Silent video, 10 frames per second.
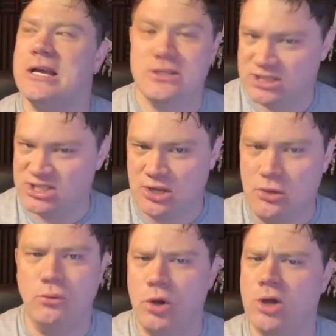
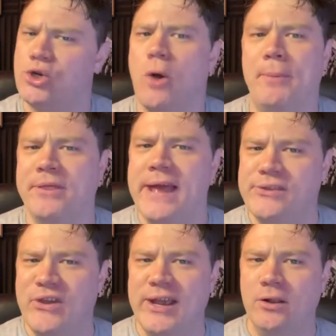Still workshopping that
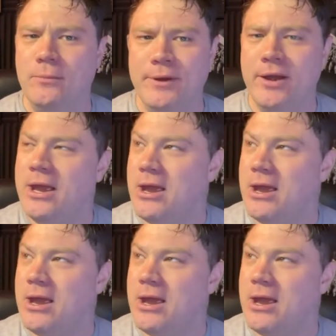title, but